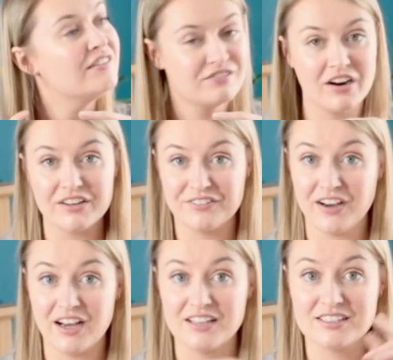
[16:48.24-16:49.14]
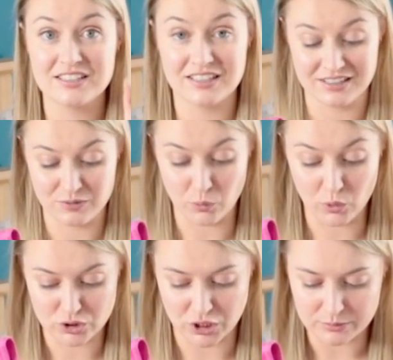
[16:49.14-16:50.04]
very first
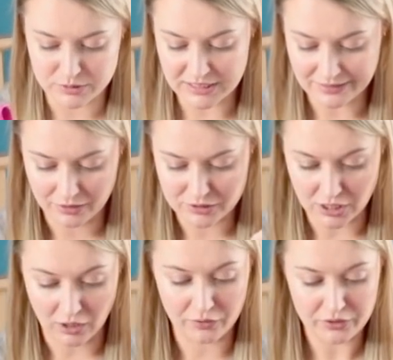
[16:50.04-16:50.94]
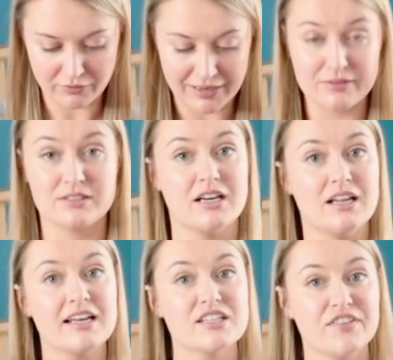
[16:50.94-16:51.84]
wardrobe declutter on the grounds
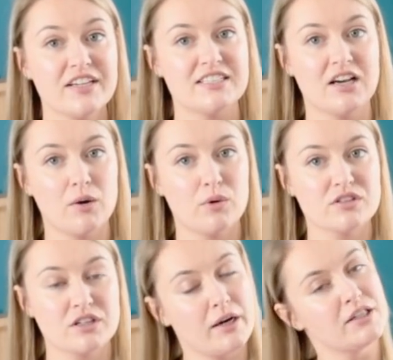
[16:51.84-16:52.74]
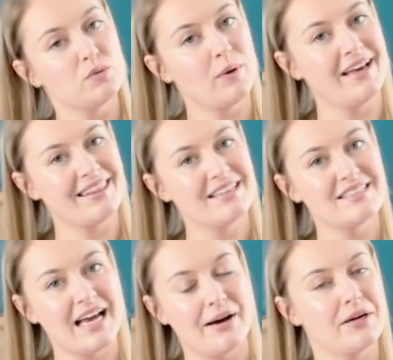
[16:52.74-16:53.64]
that, let's face it, I wasn't going to wear
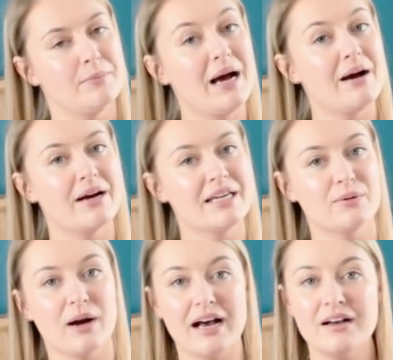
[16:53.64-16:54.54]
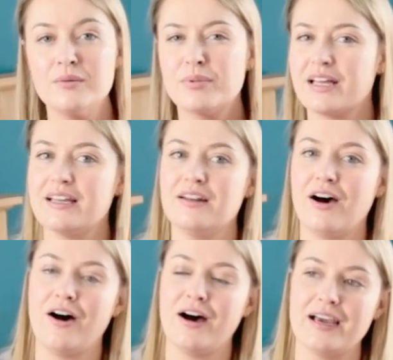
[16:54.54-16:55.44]
this out and about anywhere. But then
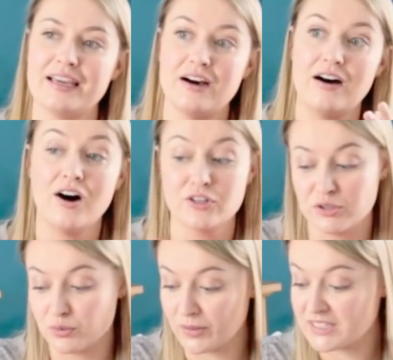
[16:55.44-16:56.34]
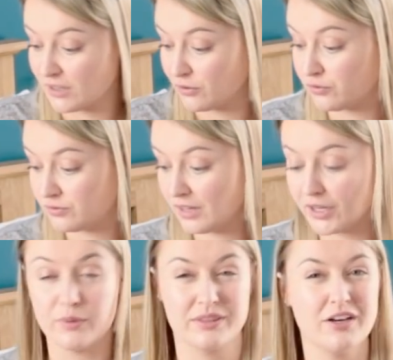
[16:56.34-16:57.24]
I argued with myself,
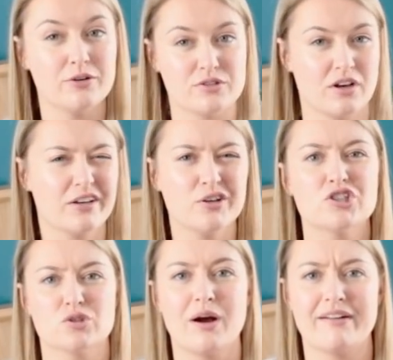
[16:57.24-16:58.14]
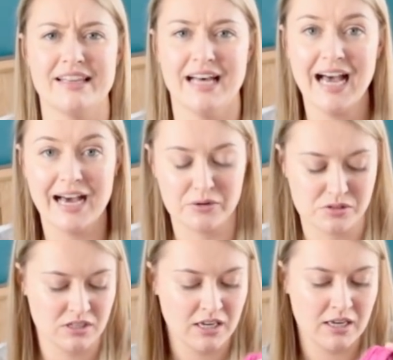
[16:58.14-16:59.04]
like with those, that I could just wear it in the
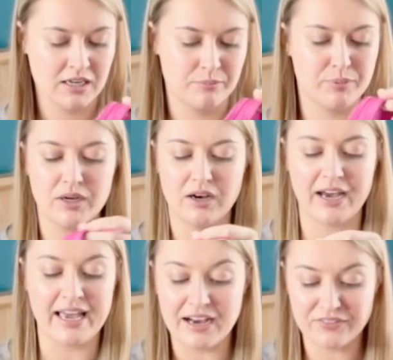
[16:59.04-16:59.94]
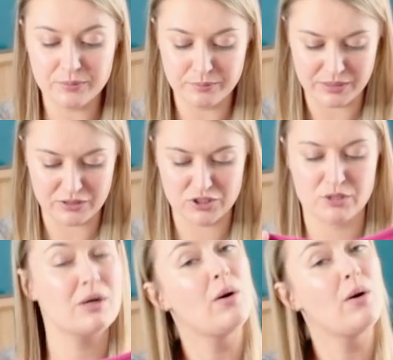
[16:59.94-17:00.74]
house. But I haven't, because to be